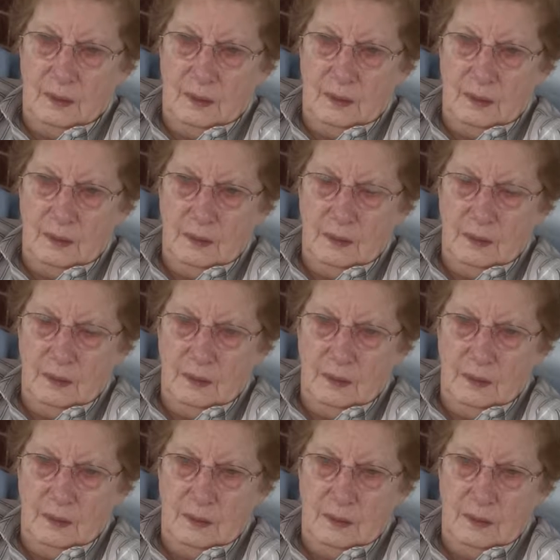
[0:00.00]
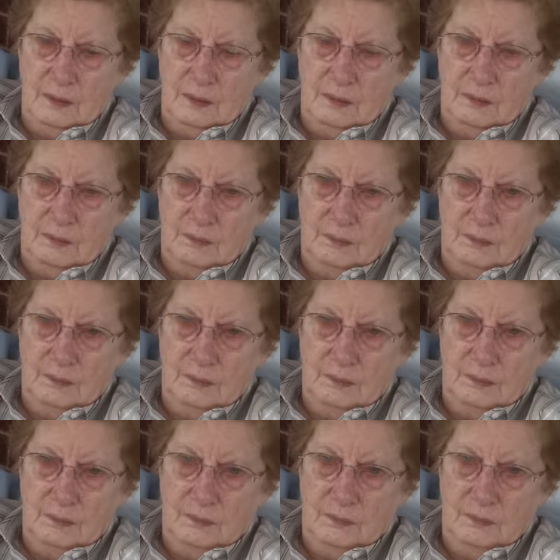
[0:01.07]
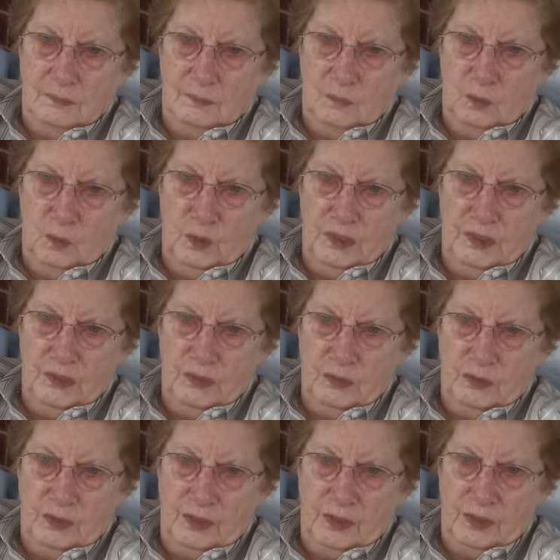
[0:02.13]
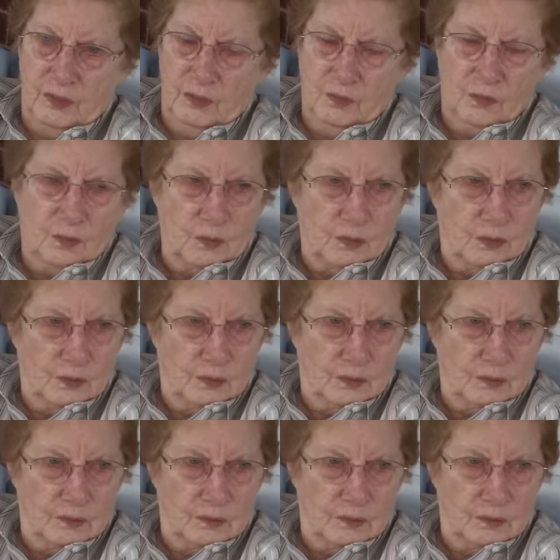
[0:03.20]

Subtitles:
and we took it over.